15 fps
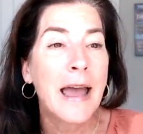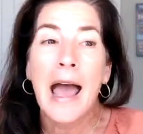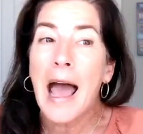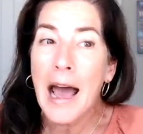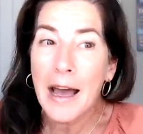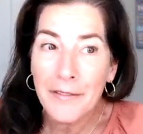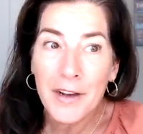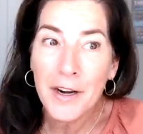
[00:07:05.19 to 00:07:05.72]
And
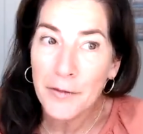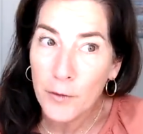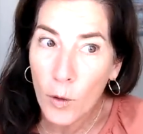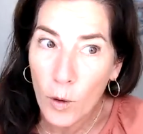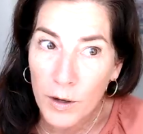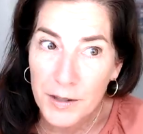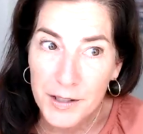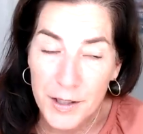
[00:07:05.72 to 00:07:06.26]
then, of
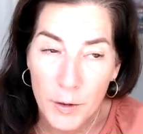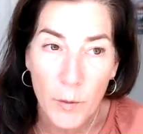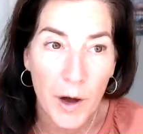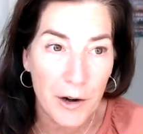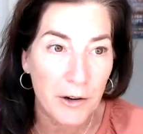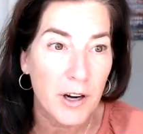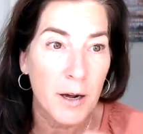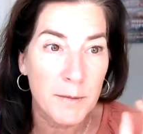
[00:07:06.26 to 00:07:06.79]
course, the water
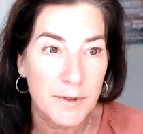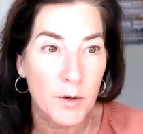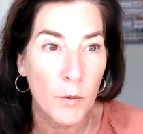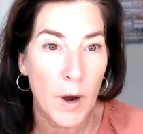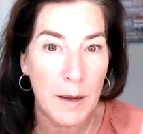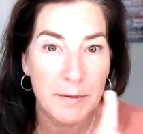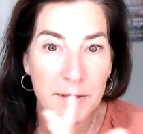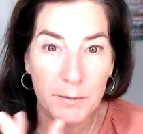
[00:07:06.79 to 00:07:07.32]
comes and
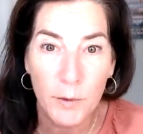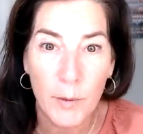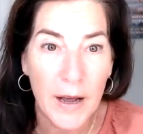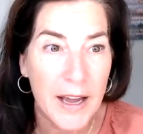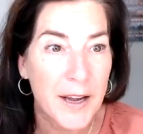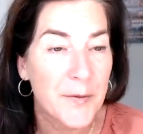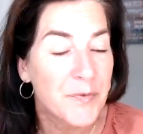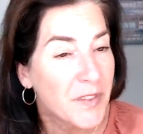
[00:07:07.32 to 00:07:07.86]
wipes him away.